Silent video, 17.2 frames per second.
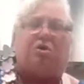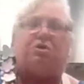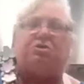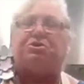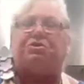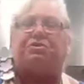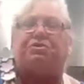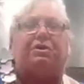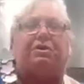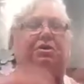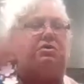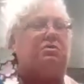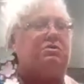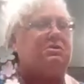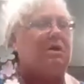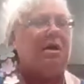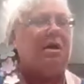Jars you
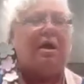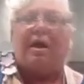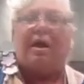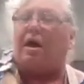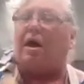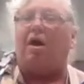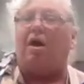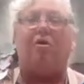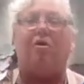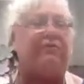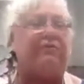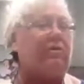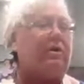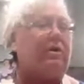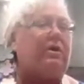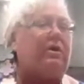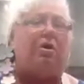can use
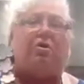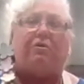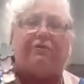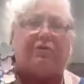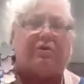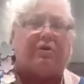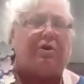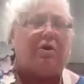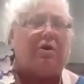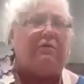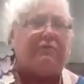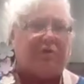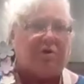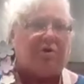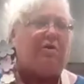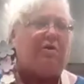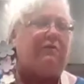over and over and
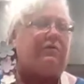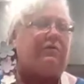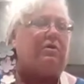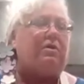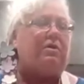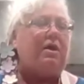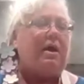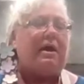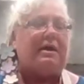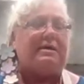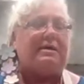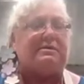over and over